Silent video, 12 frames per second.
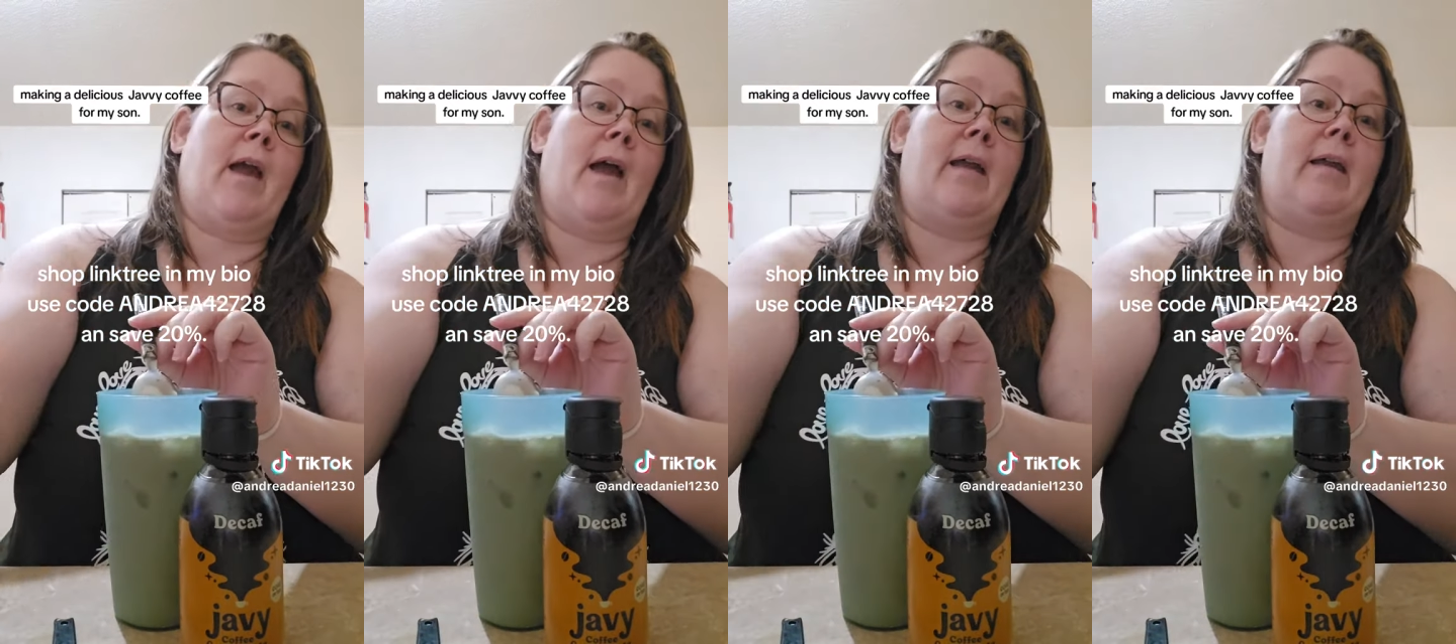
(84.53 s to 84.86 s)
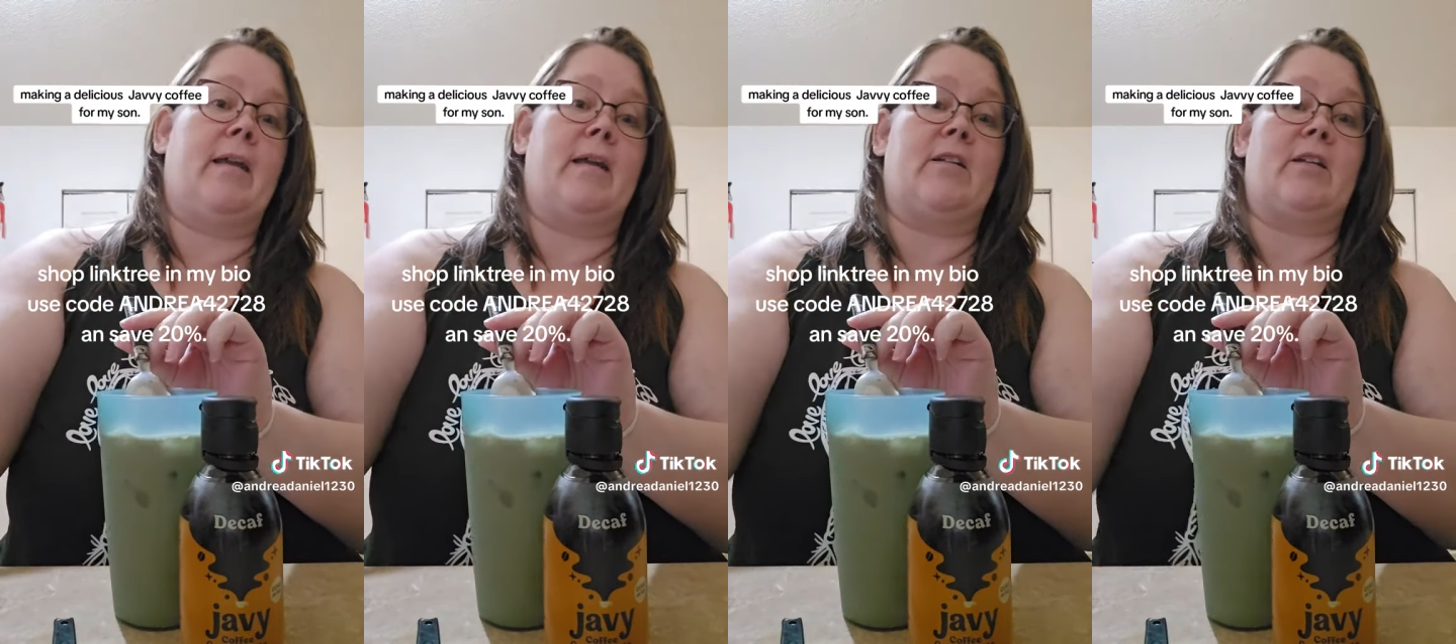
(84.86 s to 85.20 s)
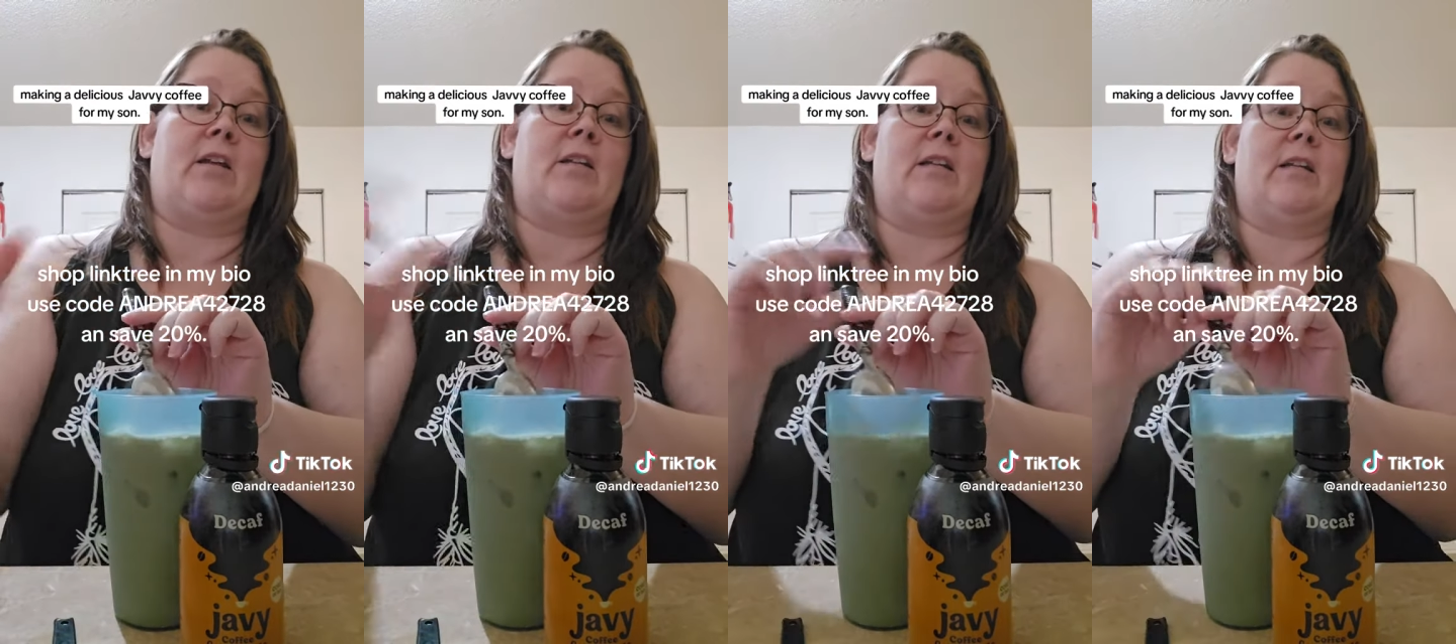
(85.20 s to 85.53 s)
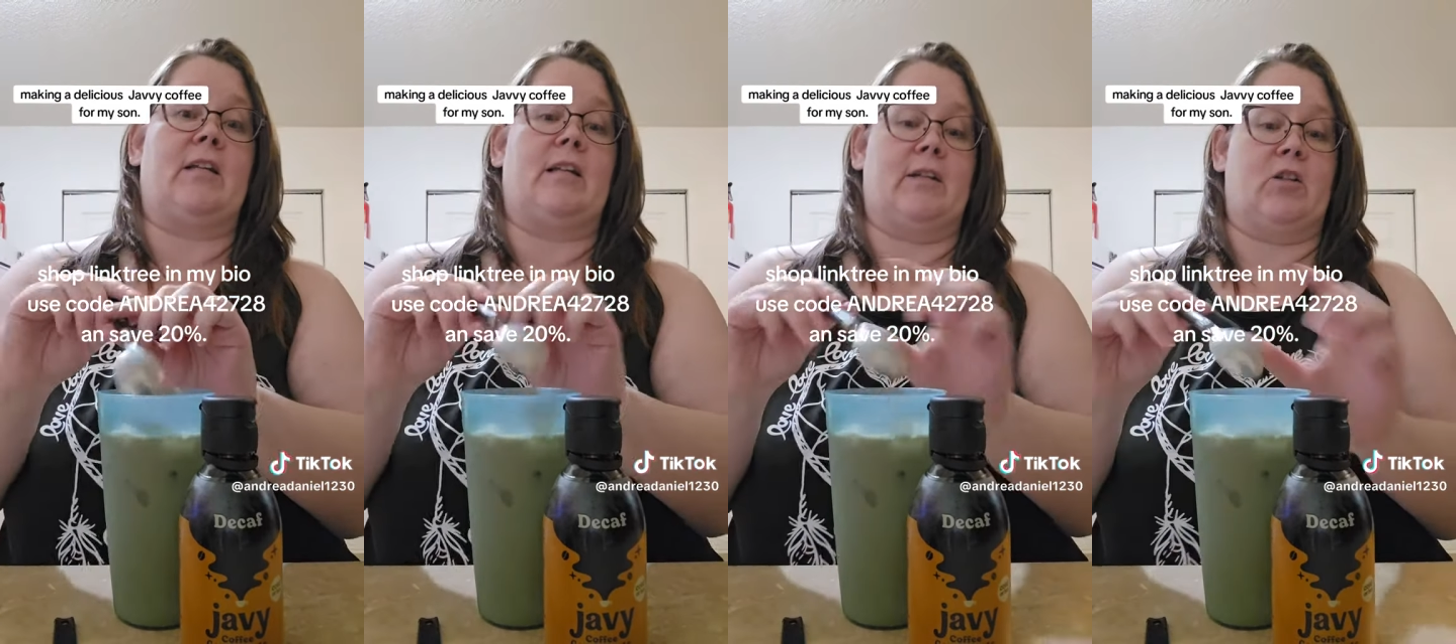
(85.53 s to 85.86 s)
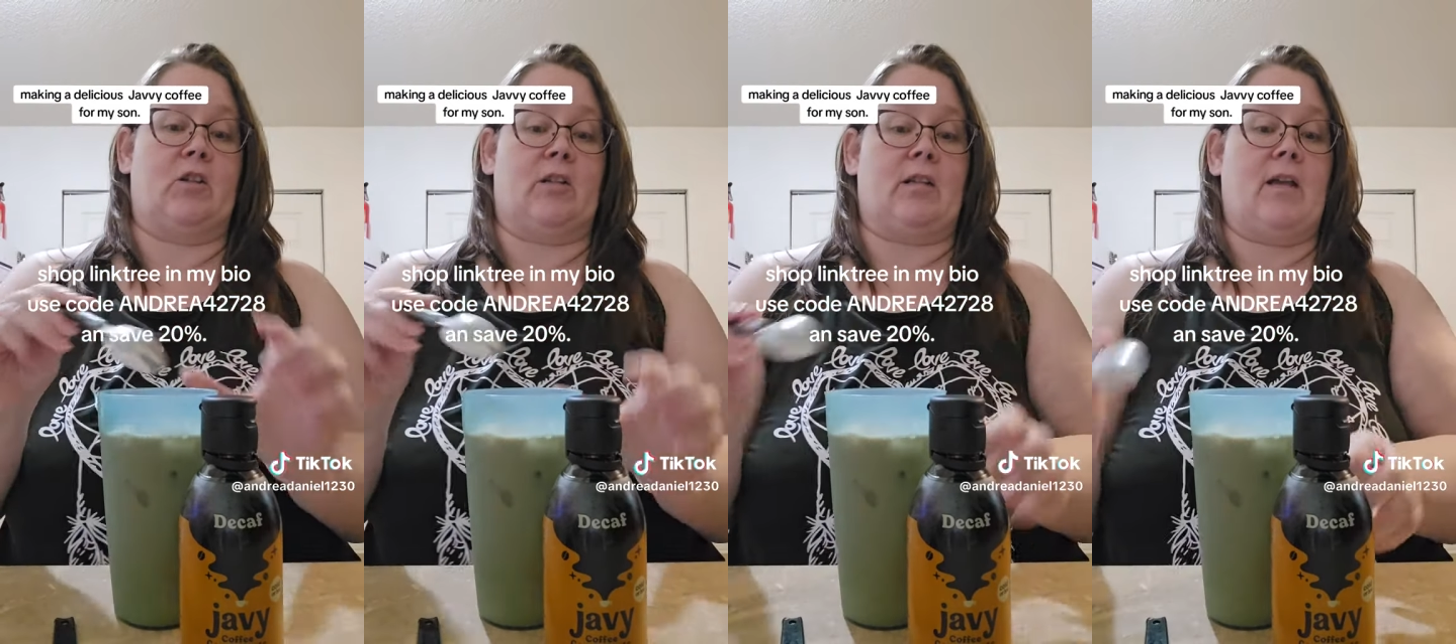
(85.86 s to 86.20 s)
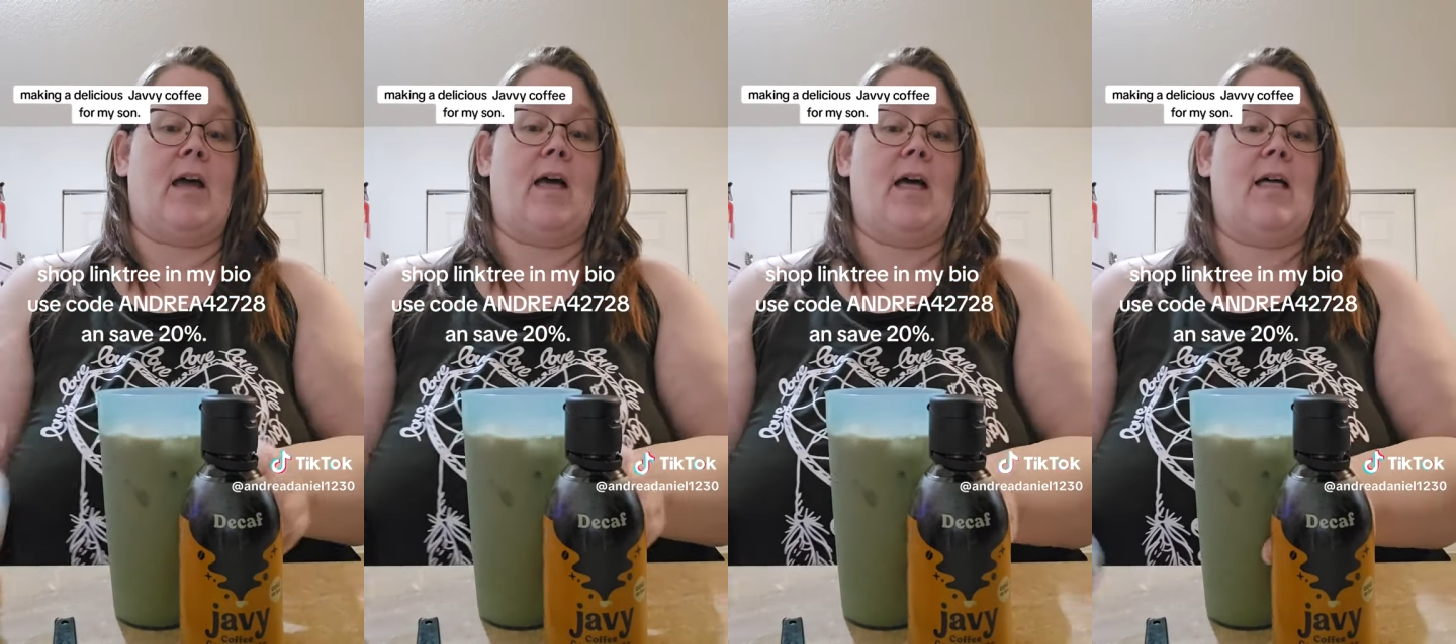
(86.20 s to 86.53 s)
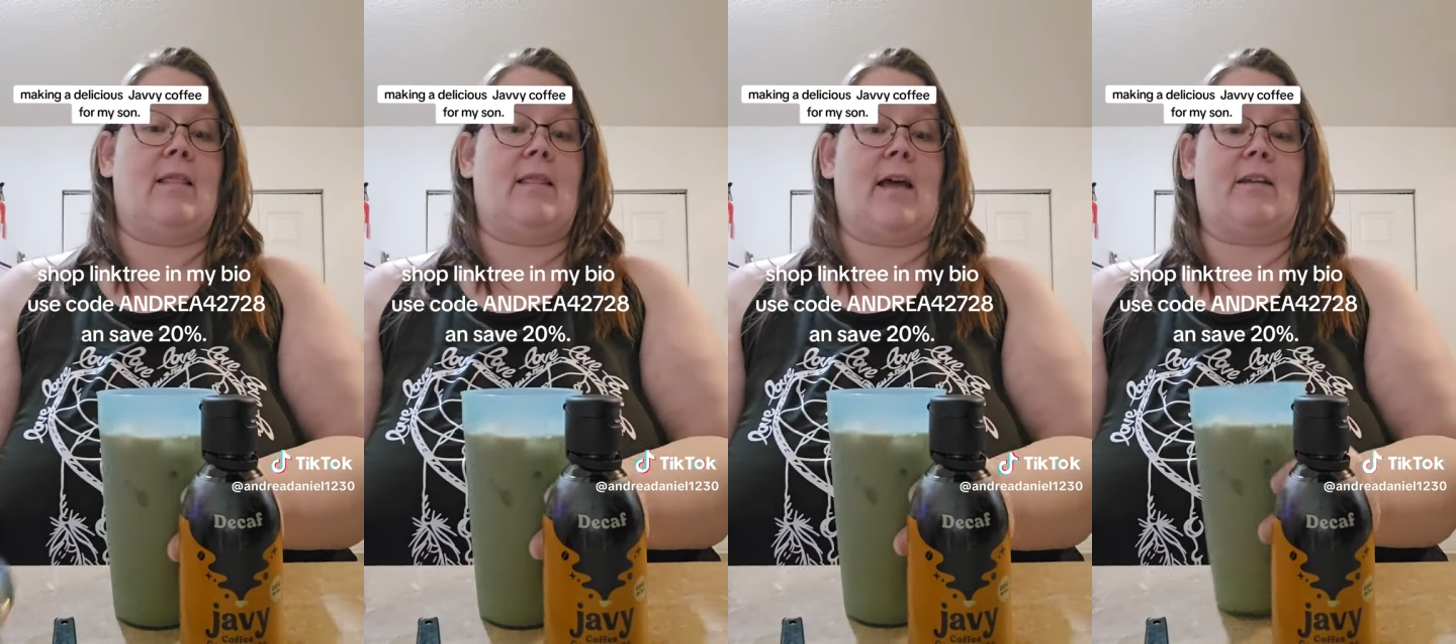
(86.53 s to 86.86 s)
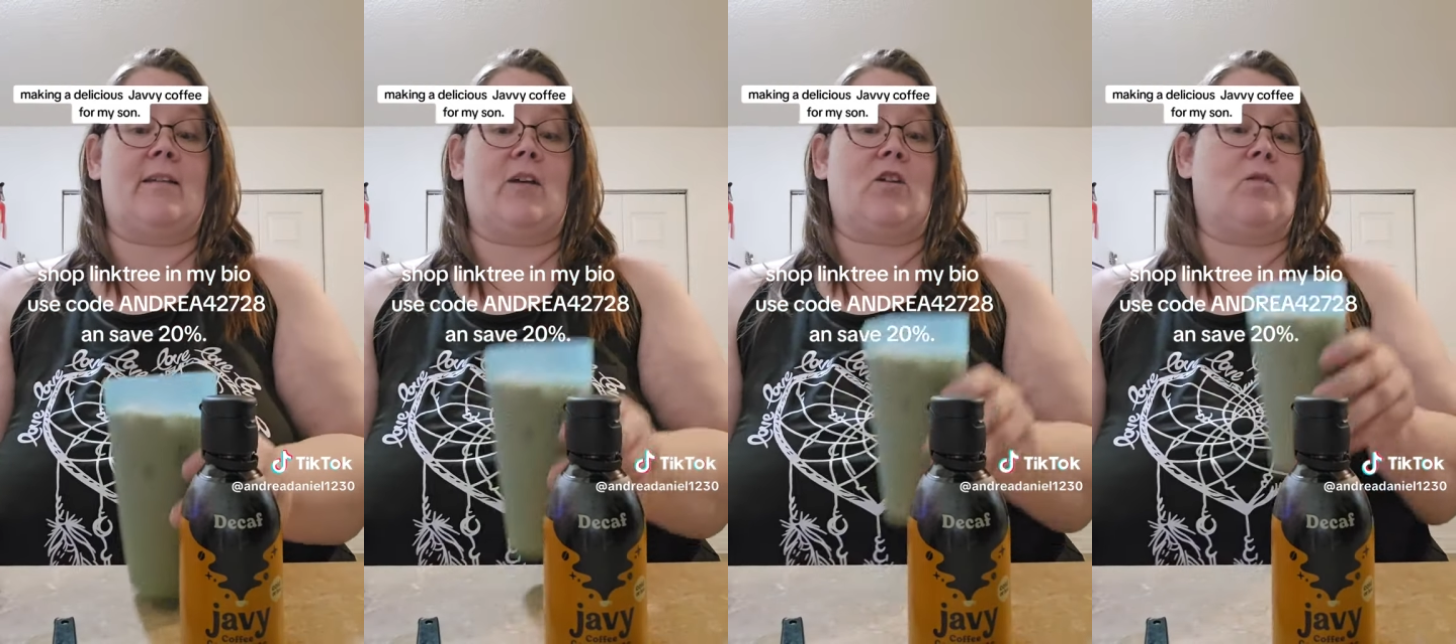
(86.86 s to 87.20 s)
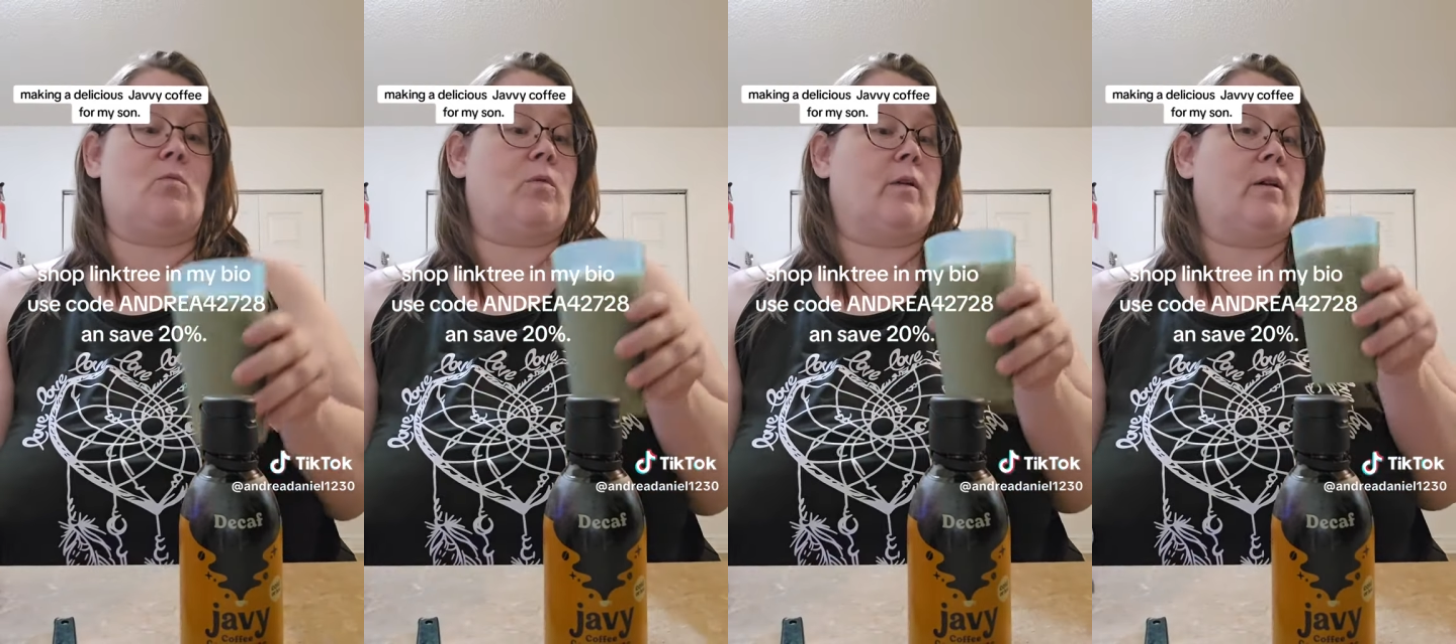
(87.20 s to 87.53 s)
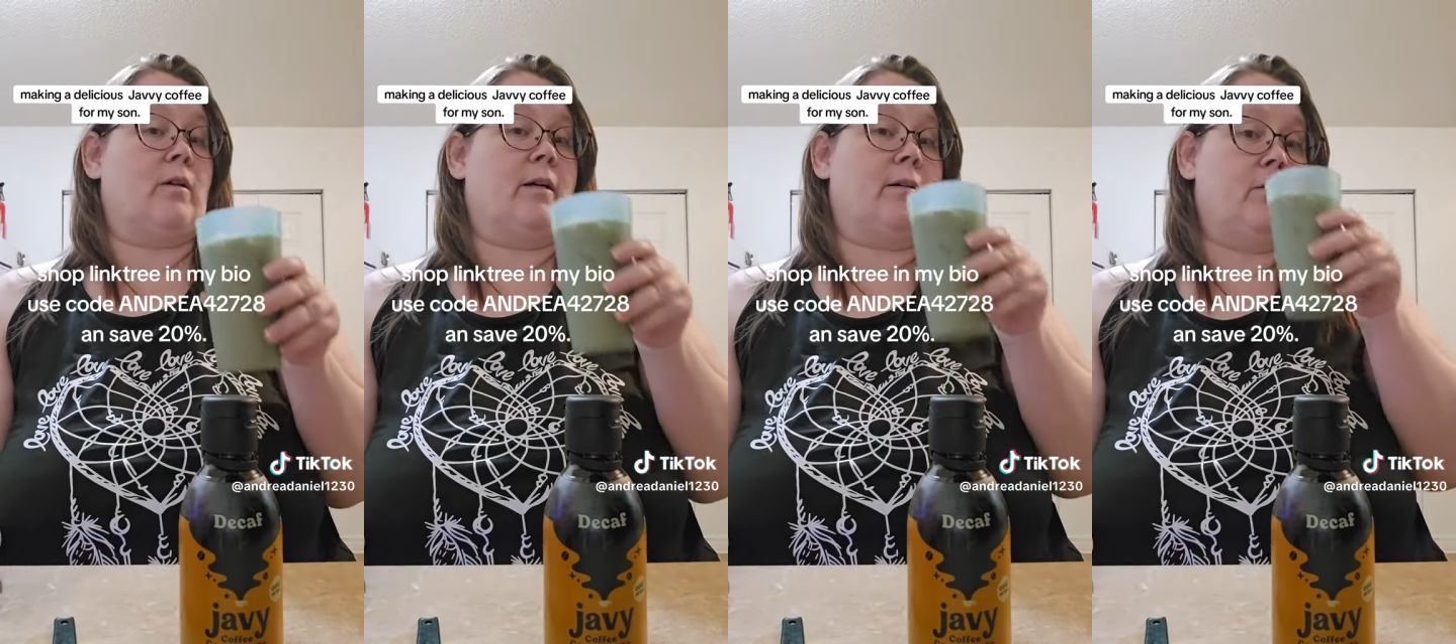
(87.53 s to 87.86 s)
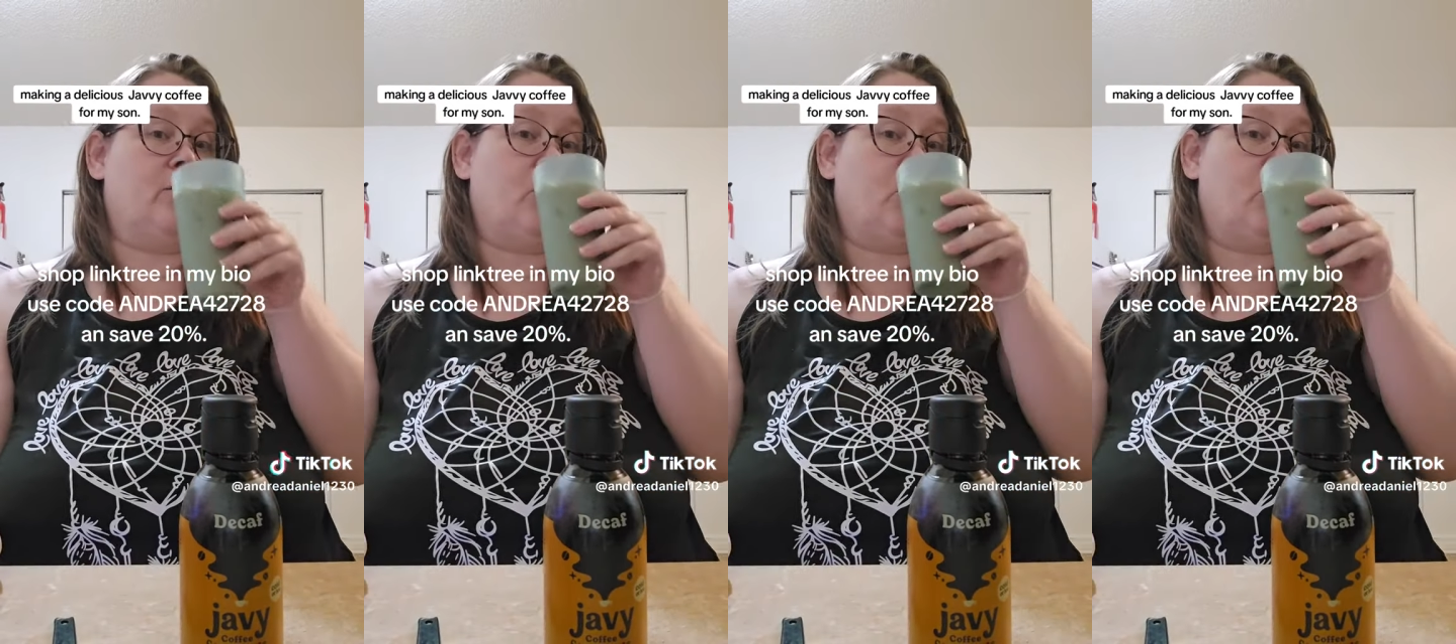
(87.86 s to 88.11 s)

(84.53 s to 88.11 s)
and it is delicious. That's actually really good.